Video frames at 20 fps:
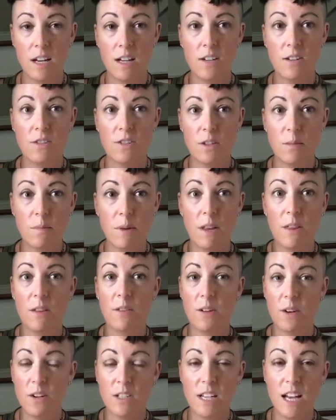Usually by the
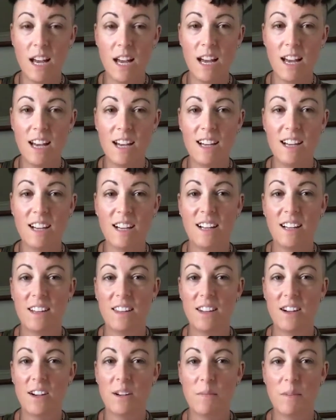third day,
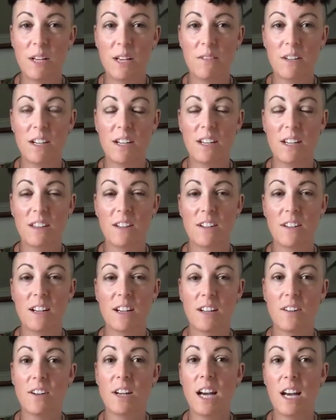they're going to be giving in. They're
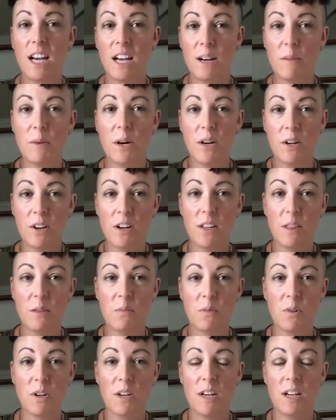like, okay, I'm hungry in the
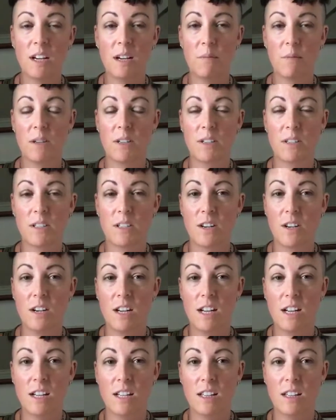morning. I'm going to start
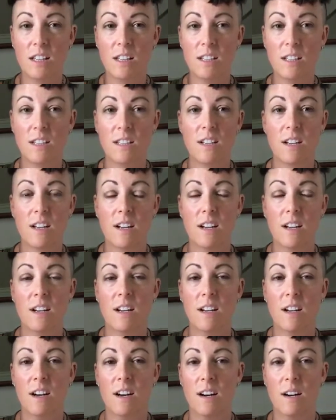eating this.
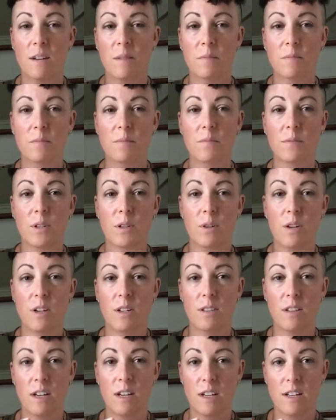
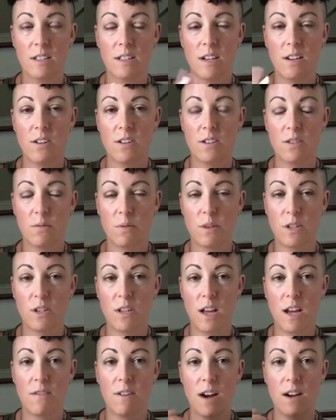Like I said, you could switch
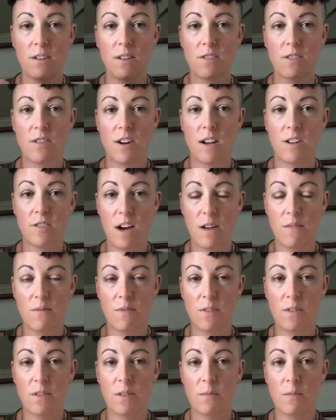that around and try dry
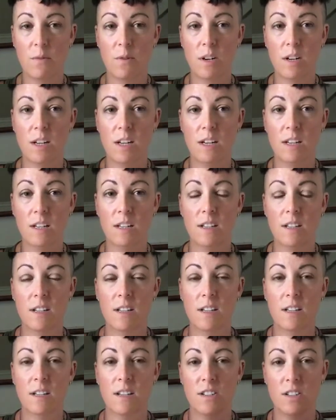food in the morning.
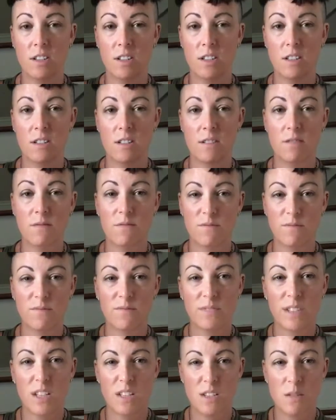Just
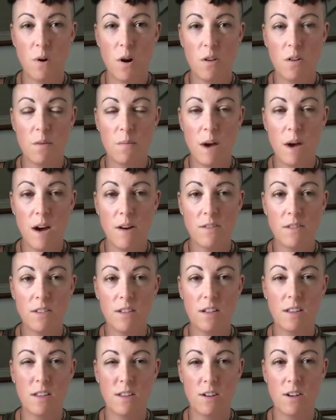a small amount
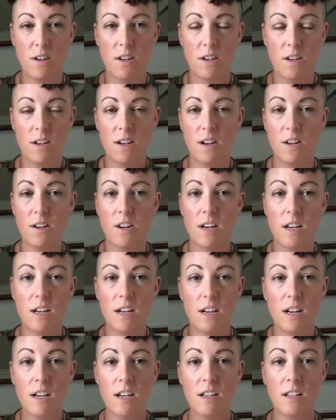so that they're good and hungry at
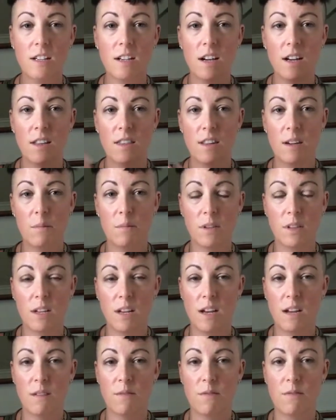night, and then put the
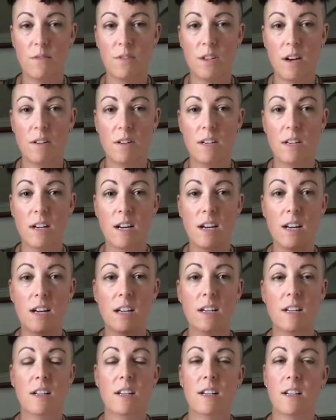canned food down at night.
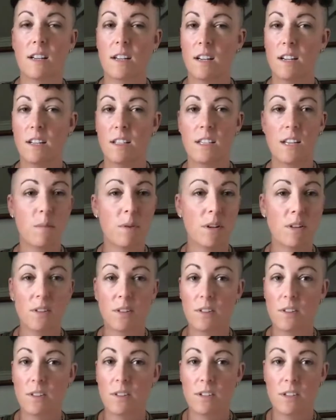And typically
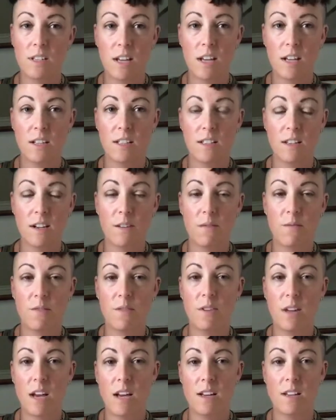it only takes a
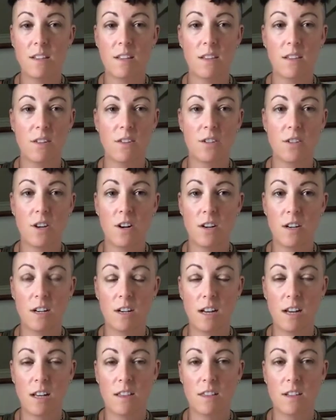few days and they're starting to
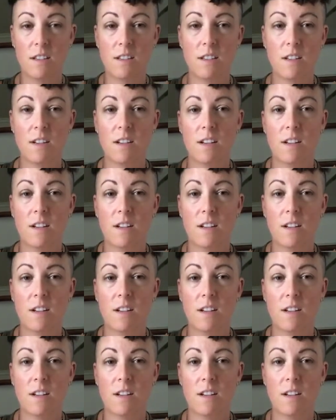get this.